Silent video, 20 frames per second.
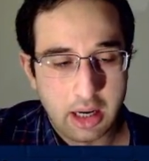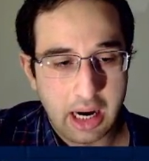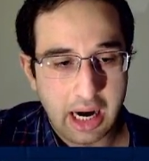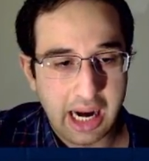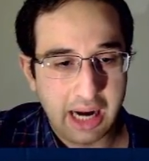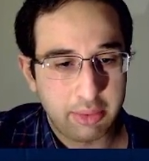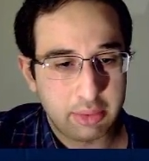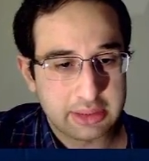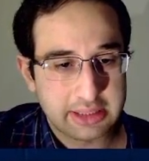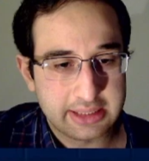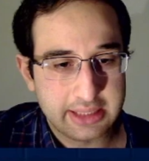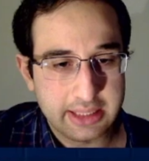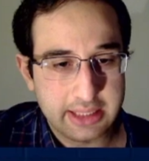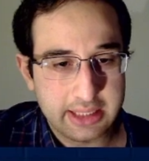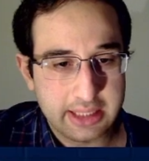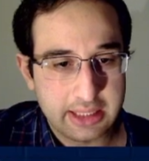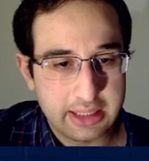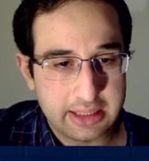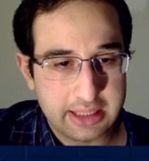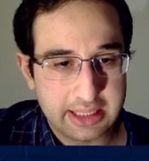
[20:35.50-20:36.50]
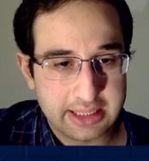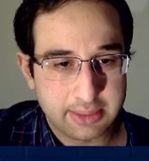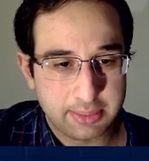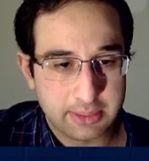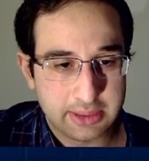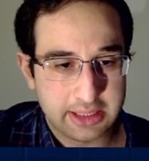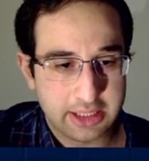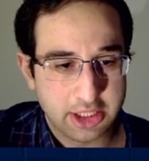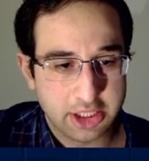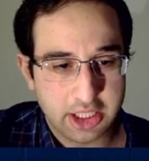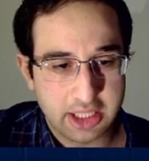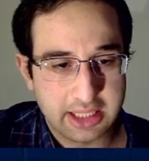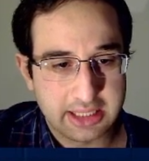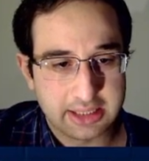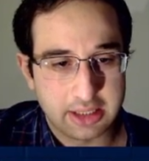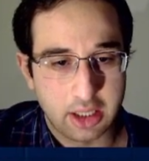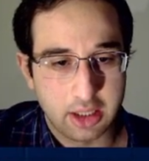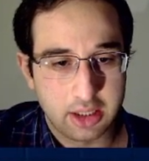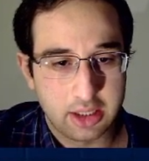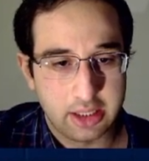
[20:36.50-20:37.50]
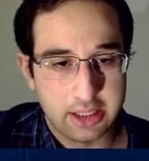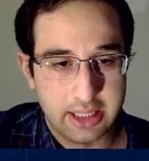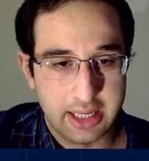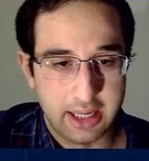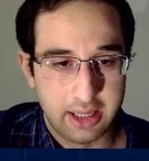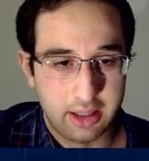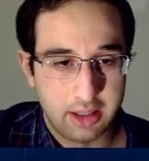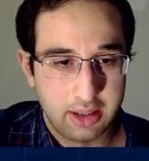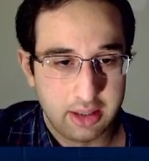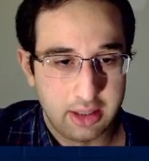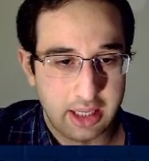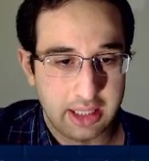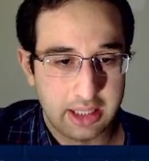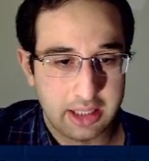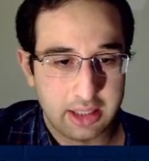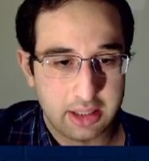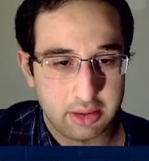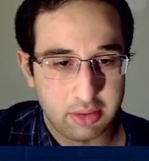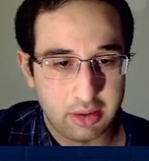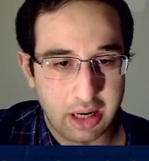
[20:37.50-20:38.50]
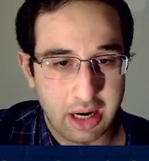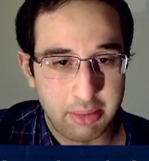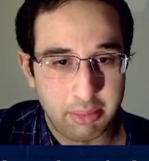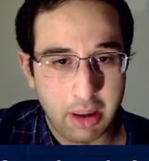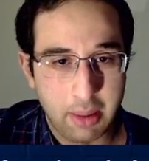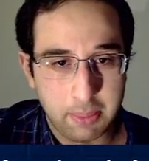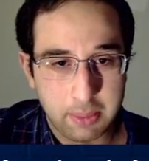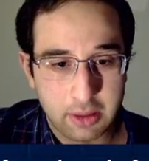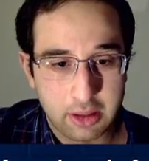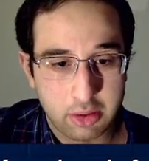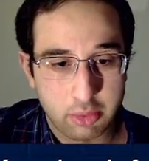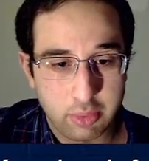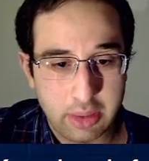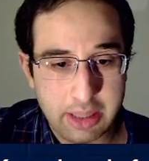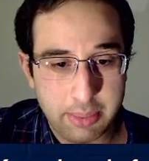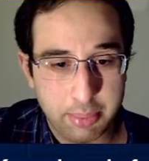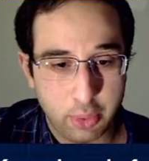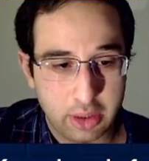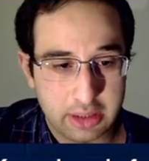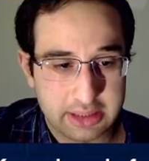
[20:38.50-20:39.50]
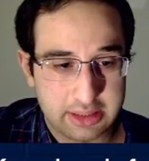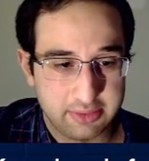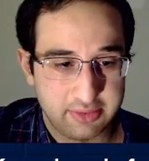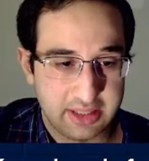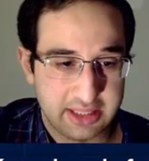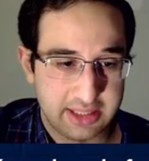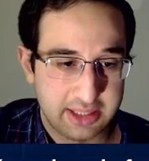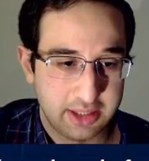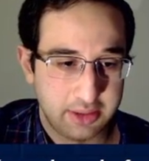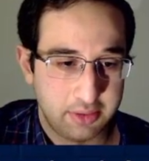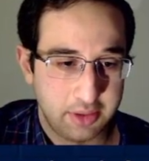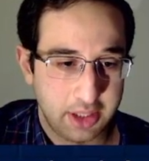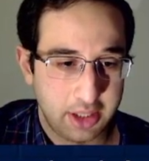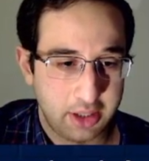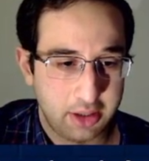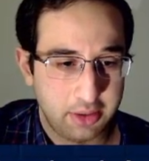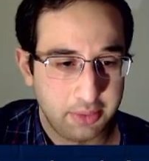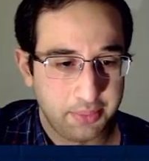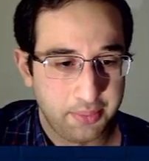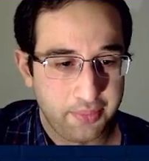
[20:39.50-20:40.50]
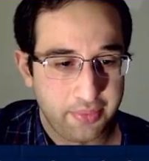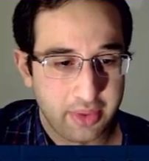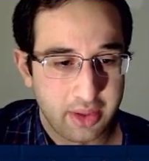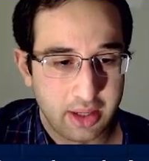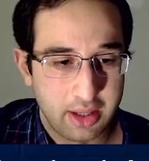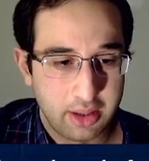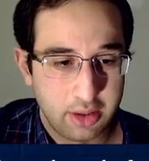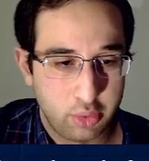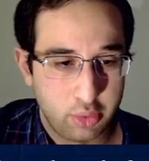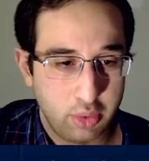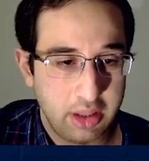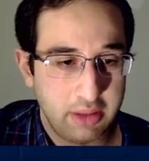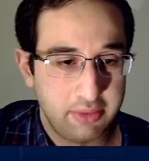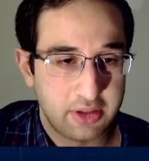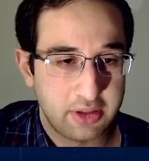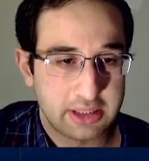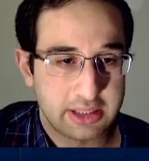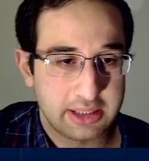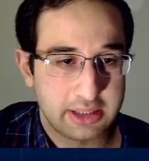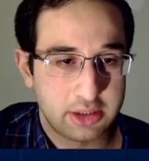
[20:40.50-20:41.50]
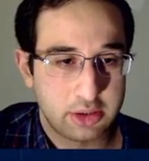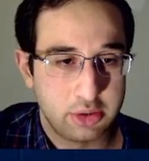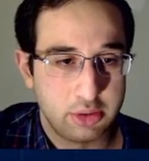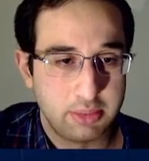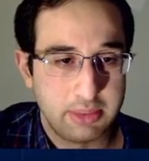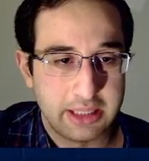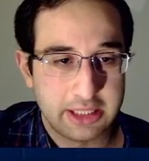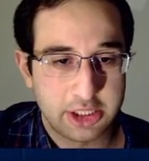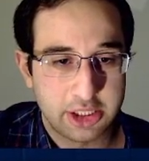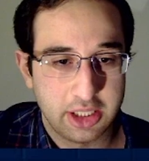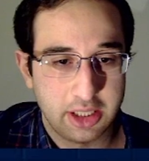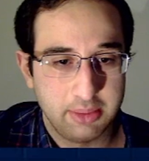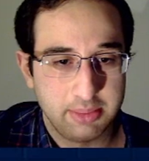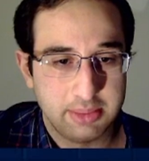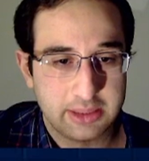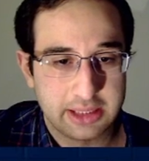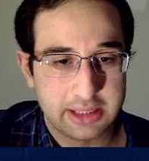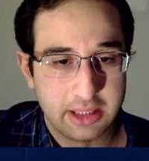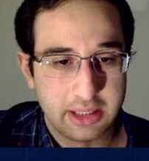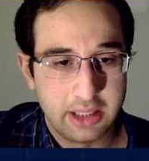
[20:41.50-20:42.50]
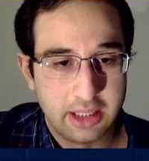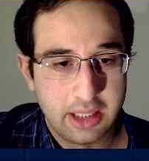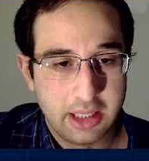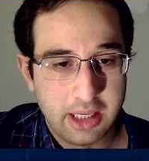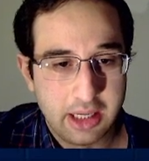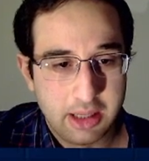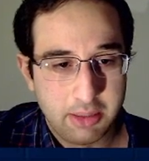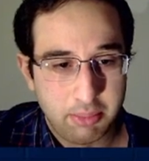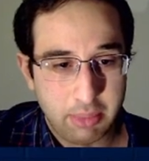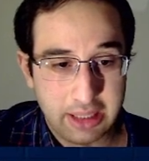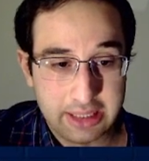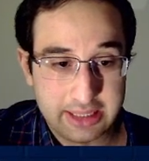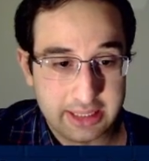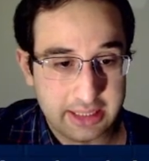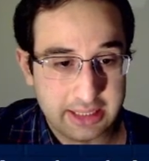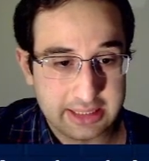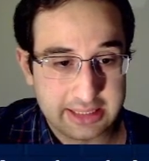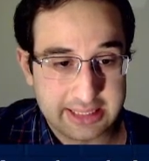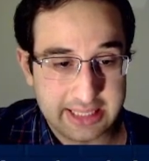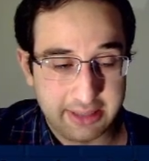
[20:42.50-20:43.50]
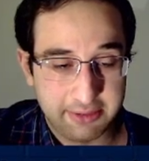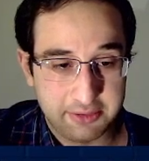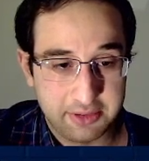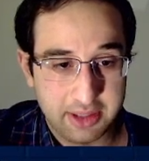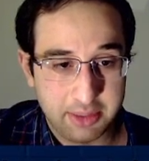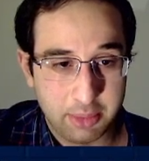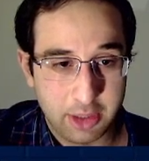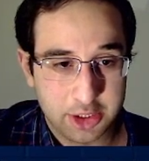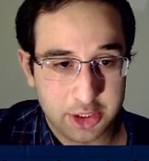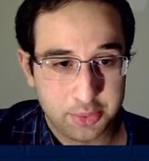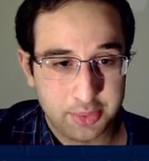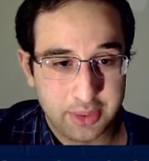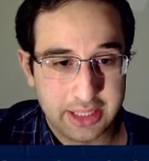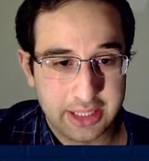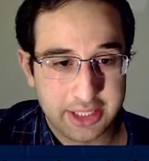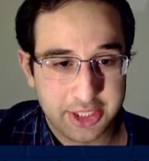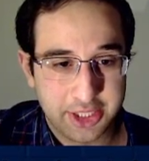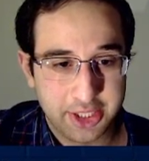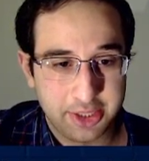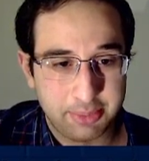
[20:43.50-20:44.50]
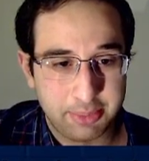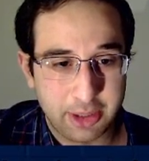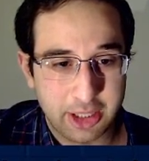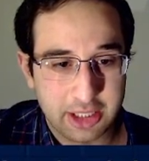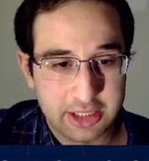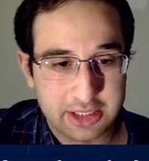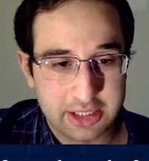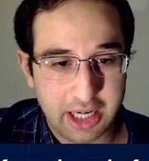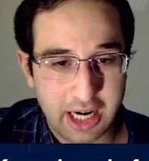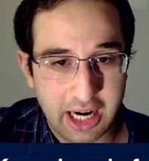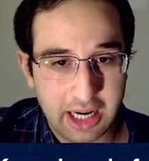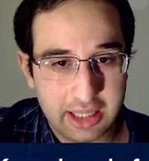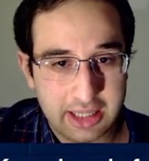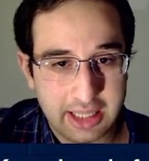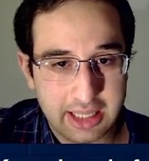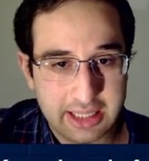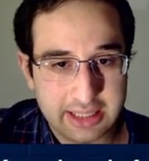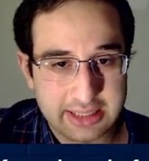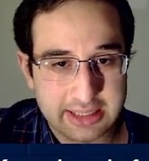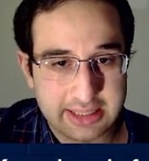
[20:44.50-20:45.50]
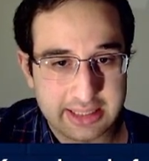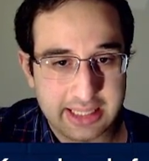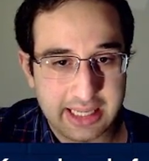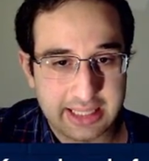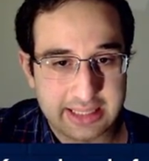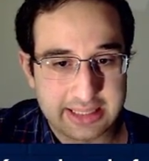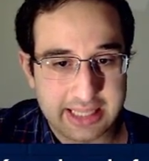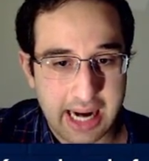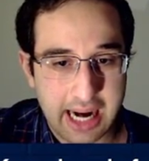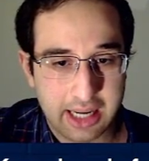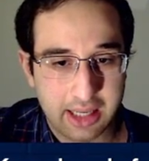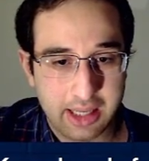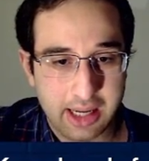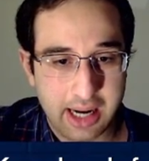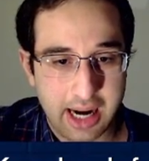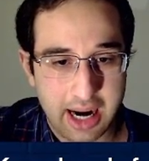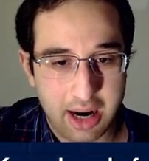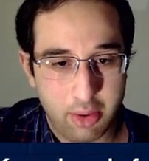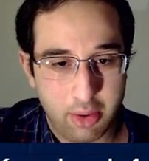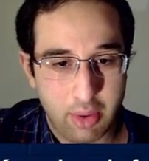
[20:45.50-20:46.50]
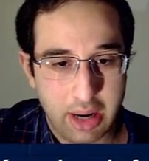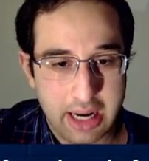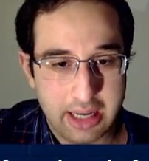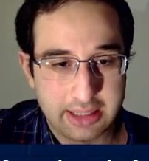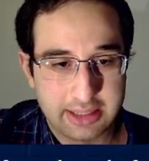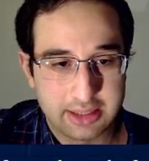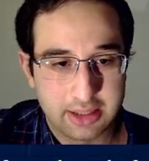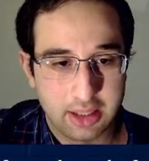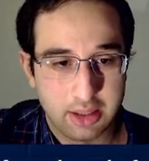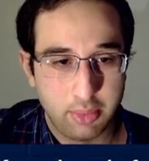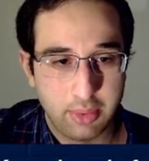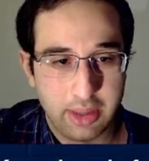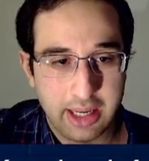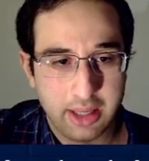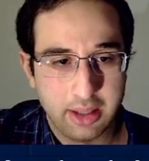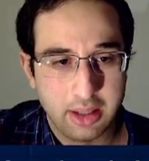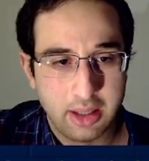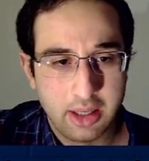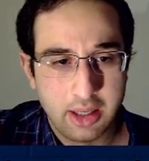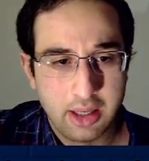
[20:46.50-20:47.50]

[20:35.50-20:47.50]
I was thinking this position is unclear. Like, I'm up 3 points of material, queen versus 2 bishops. My king is definitely much weaker, but I didn't see exactly how white is going to win.